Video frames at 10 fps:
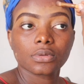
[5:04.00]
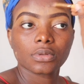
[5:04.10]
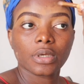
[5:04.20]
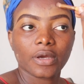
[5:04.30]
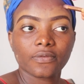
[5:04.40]

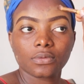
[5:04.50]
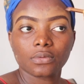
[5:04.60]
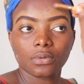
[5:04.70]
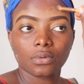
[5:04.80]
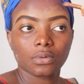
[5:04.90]
So I have to
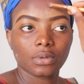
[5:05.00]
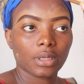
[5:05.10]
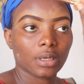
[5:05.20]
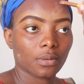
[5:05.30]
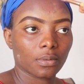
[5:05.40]
go
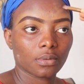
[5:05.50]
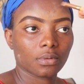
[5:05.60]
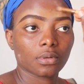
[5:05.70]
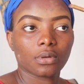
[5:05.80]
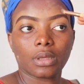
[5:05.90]
now
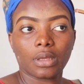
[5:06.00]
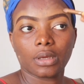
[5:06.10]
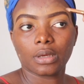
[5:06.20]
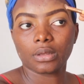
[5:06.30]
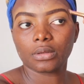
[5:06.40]

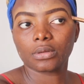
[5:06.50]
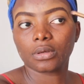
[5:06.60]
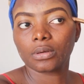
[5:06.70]
and